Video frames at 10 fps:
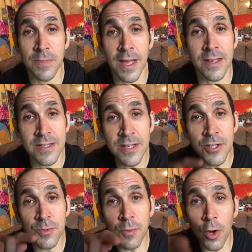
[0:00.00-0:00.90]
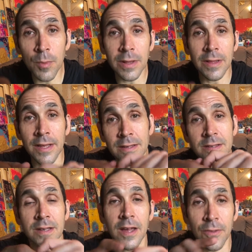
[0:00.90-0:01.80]
As each moment links
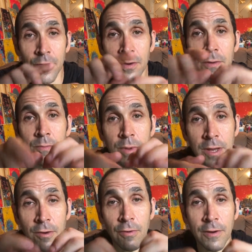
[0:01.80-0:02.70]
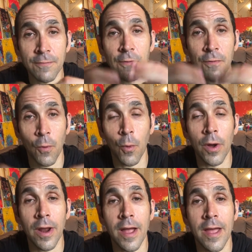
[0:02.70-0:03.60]
together, being grateful for
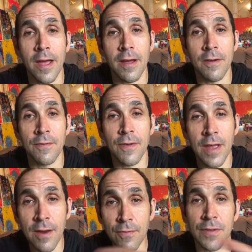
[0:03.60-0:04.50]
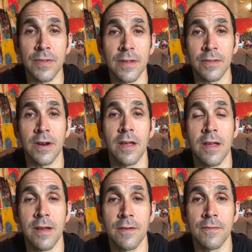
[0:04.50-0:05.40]
what I have, everything that I
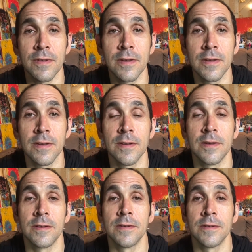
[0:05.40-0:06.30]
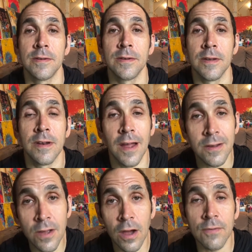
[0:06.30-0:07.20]
have, and
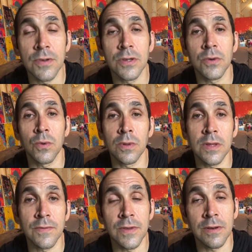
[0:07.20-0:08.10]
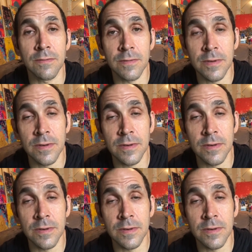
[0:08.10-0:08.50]
not covet or live in